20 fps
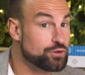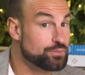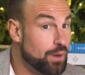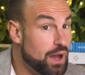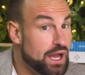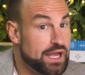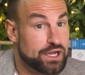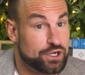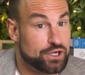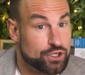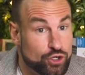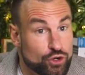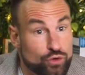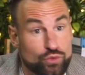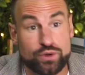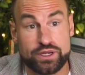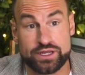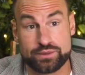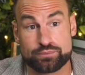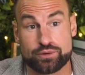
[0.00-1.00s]
by a
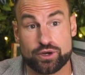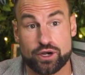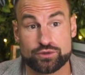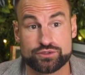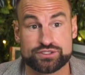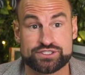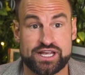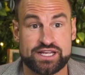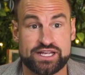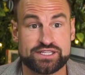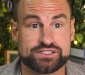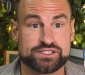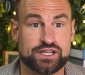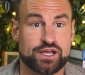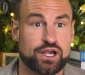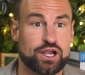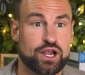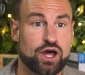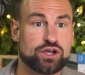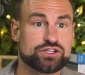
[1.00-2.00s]
cooling process
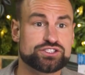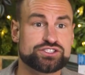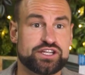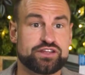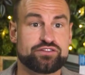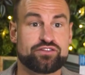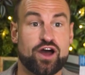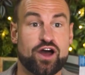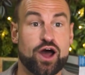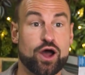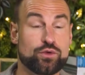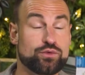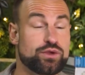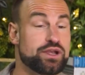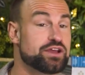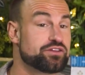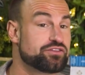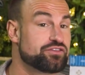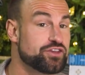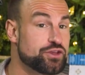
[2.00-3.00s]
lasting for only
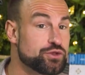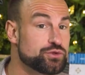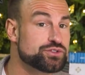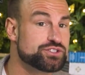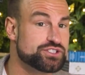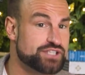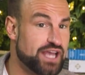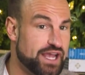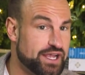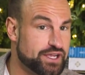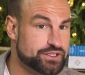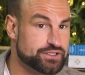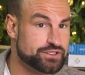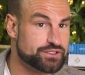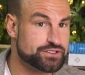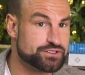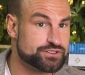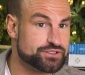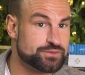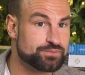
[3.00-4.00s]
a few seconds.